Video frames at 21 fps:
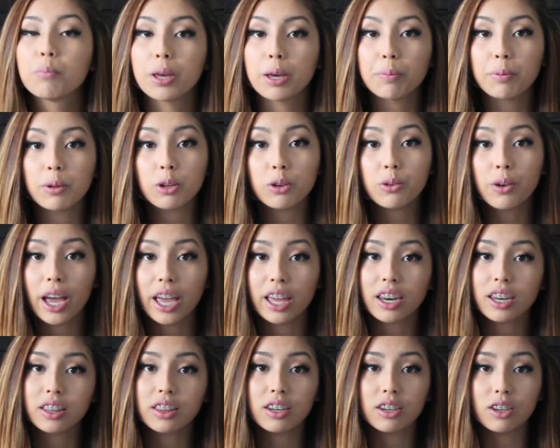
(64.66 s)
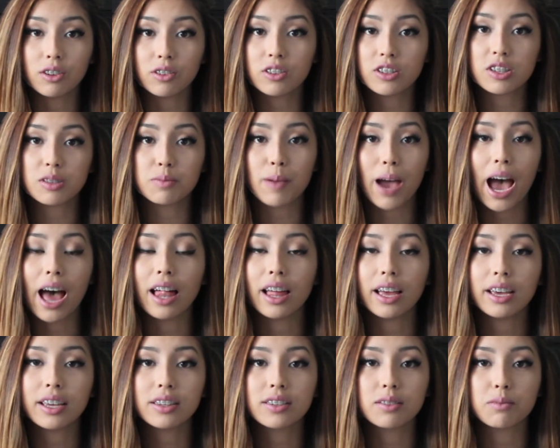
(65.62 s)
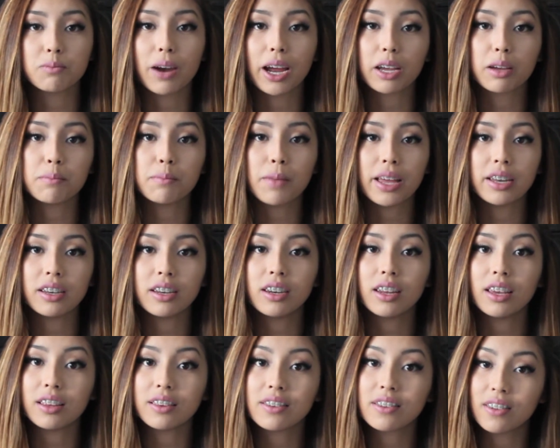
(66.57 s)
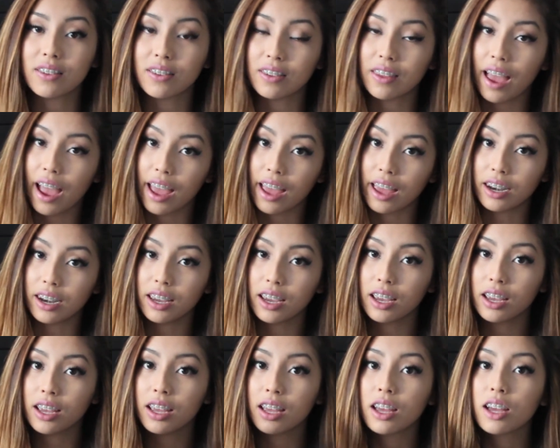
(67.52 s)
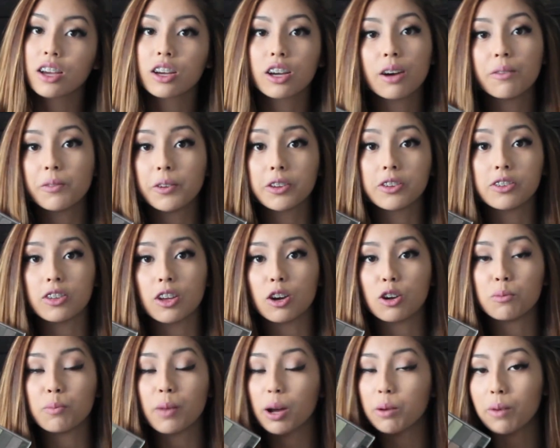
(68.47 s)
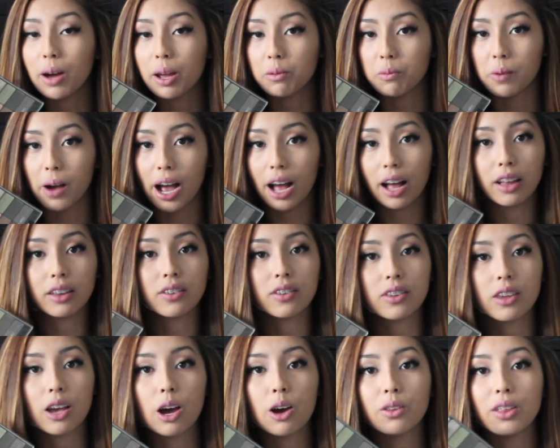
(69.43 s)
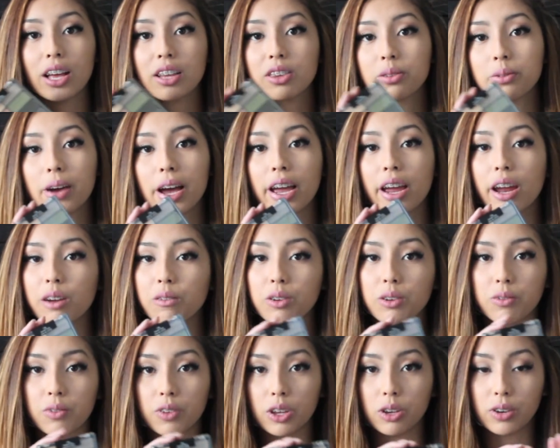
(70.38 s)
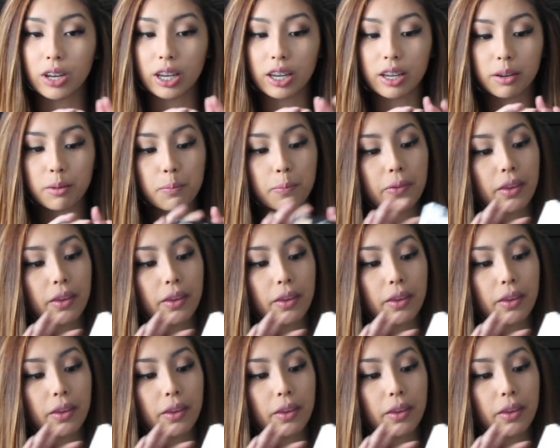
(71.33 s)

people who hated the Nudes palettes recommended instead Comfort Zone by Wet n Wild, so that's why I reviewed it.